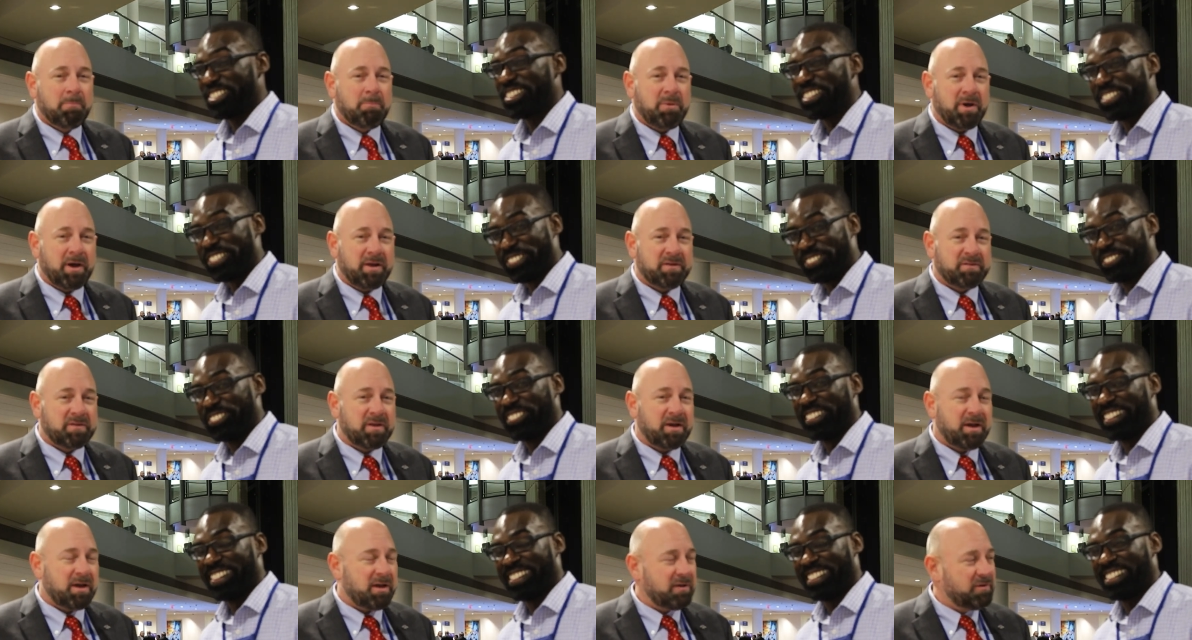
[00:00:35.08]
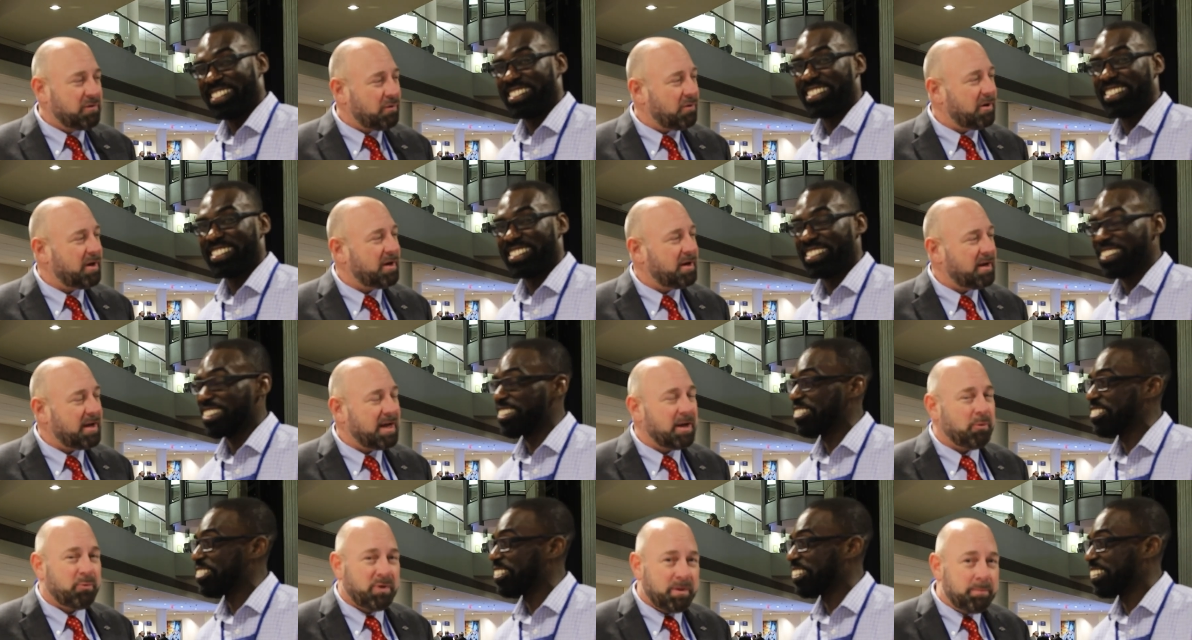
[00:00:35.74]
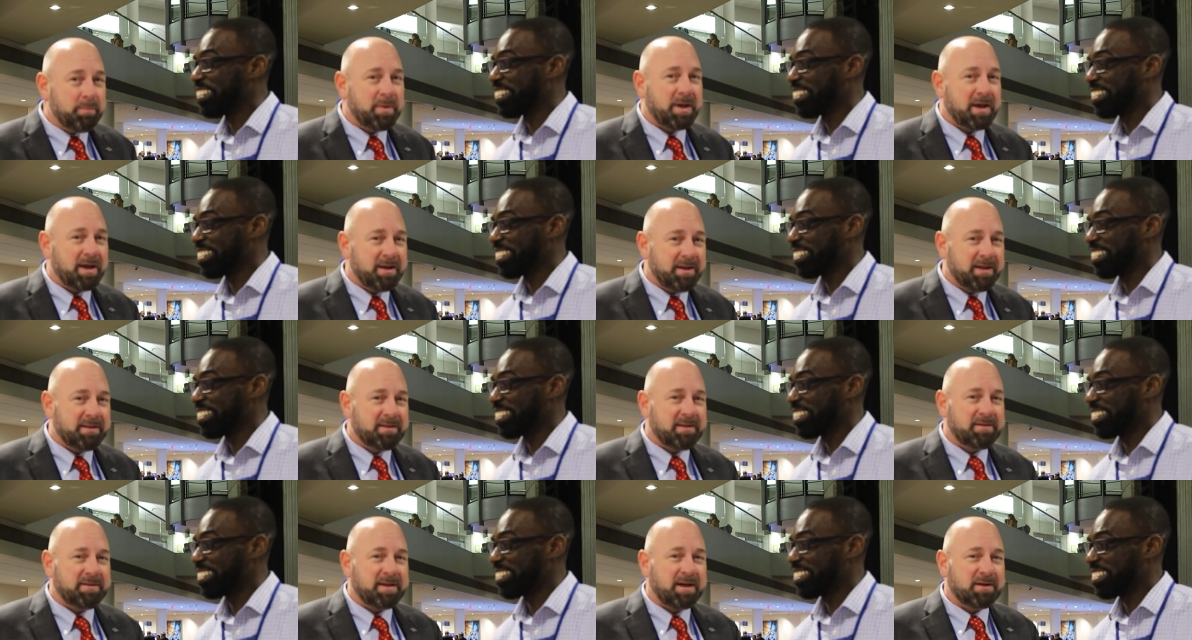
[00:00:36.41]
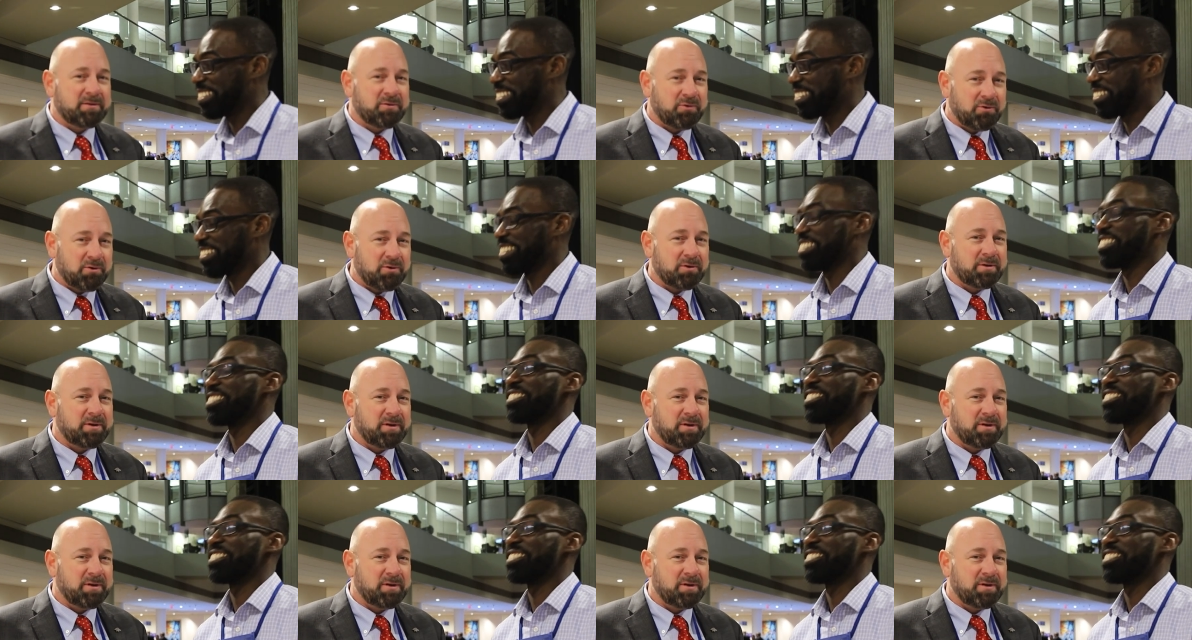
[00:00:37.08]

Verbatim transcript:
Speaker 1: but uh, Toy and I, we met at the Doctoral